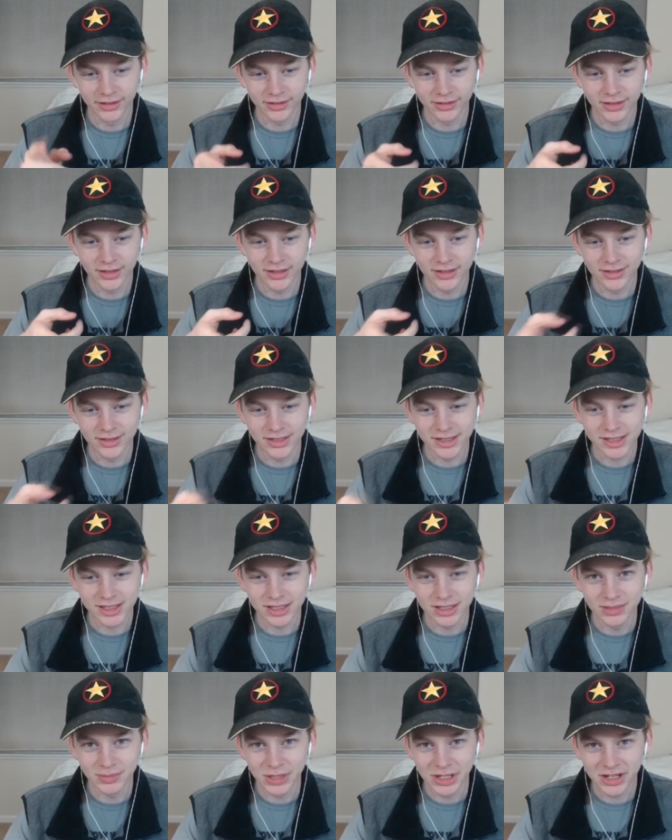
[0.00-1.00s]
you, you
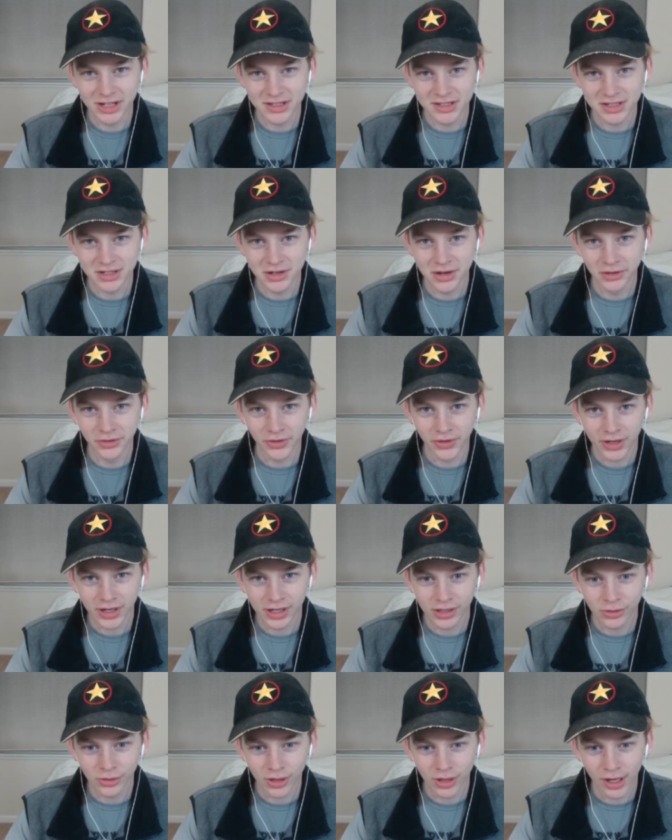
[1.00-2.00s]
see, because you don't
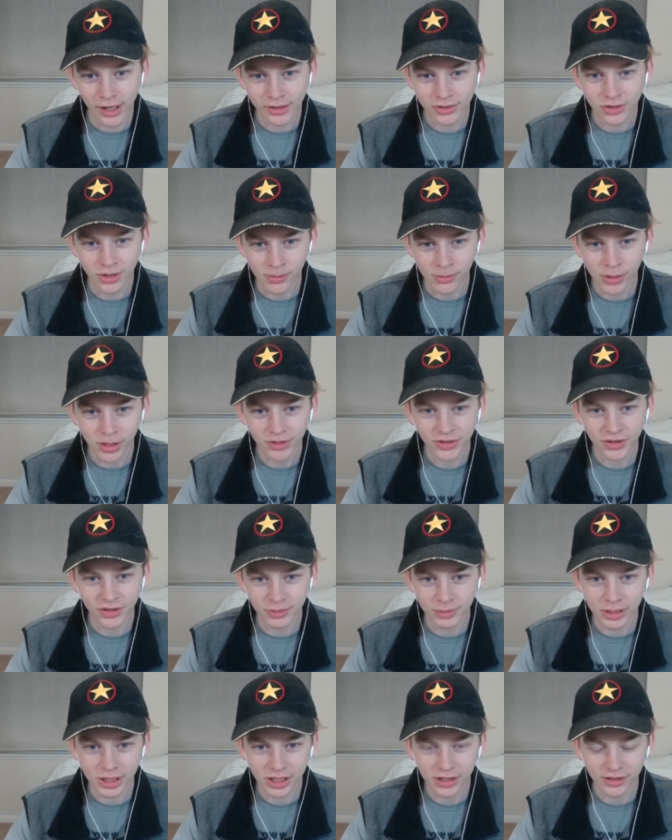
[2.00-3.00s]
hear electric
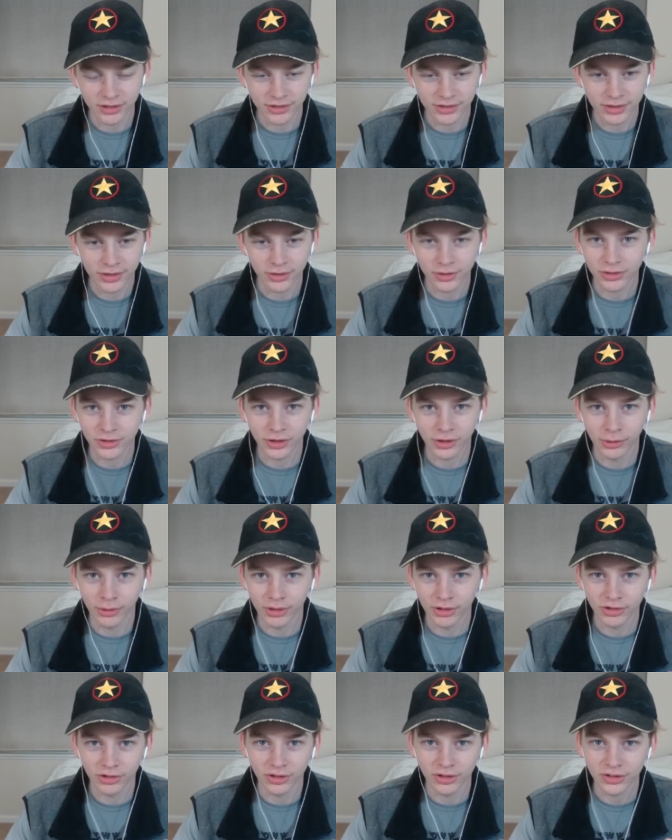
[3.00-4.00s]
buses because there's no
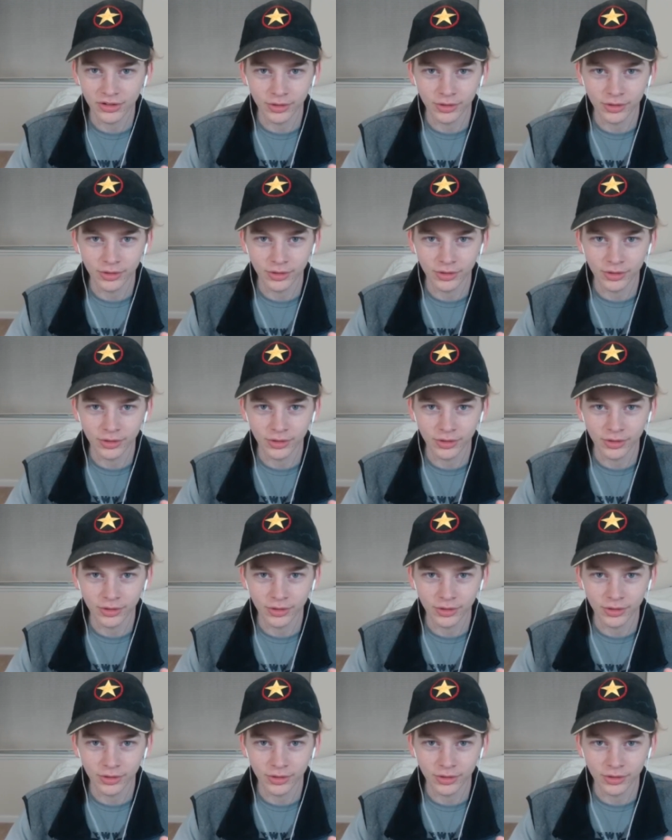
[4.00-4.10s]
engine,